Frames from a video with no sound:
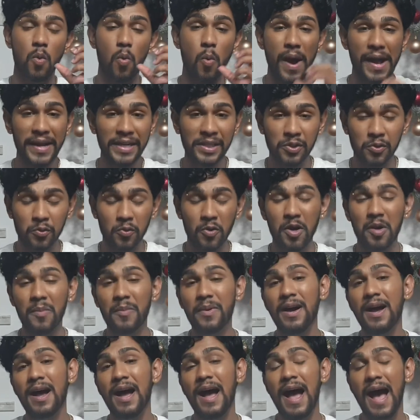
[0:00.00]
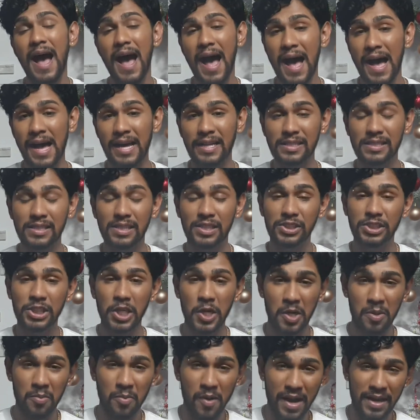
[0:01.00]
white rum and
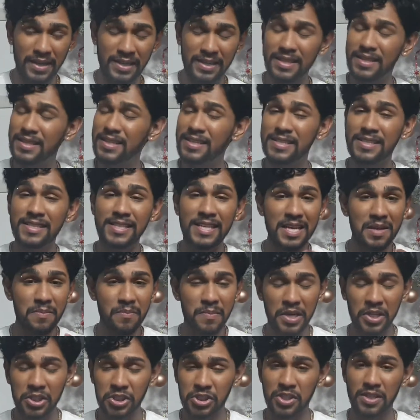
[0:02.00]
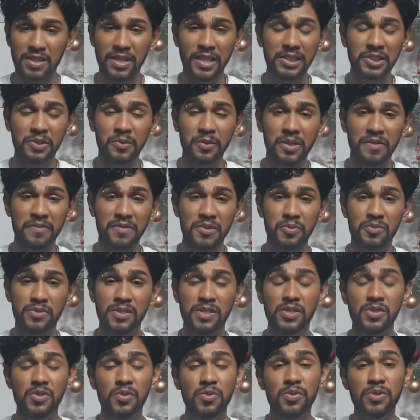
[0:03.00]
cherry brandy, the same mixture that you would have
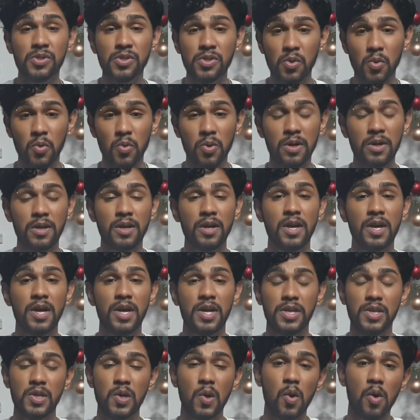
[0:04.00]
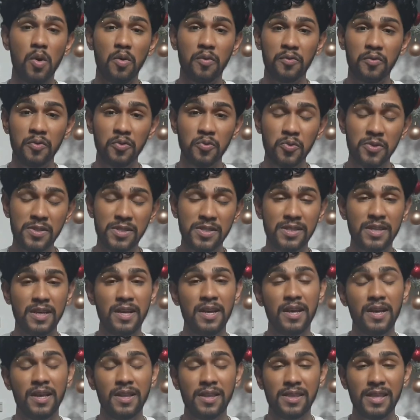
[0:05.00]
used to soak your fruits.
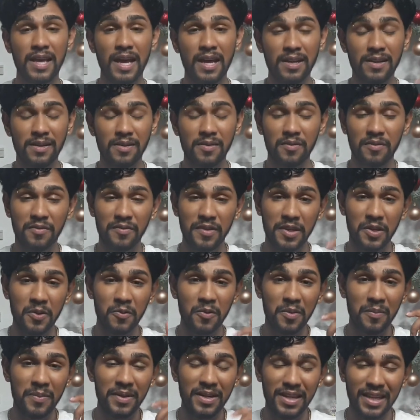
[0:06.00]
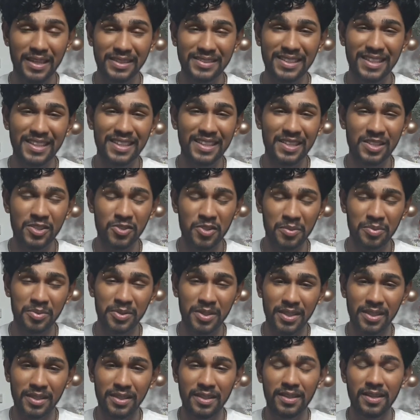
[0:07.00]
That video will be linked in the
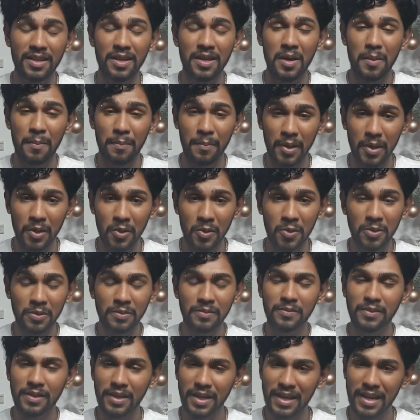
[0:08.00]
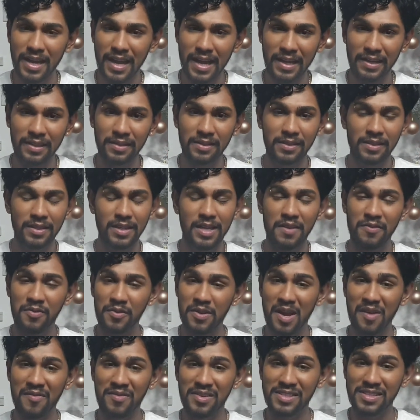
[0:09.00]
description below again if
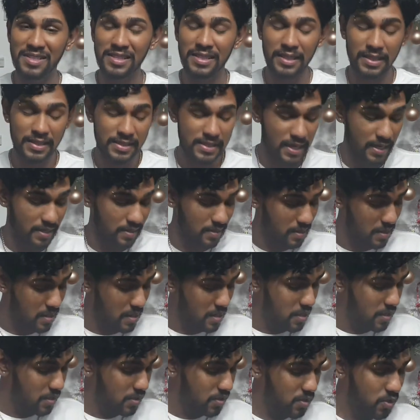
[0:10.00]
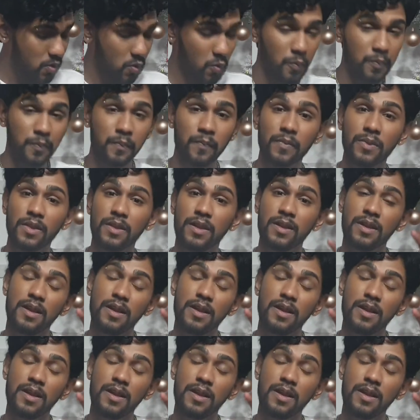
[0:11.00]
you haven't seen it yet. So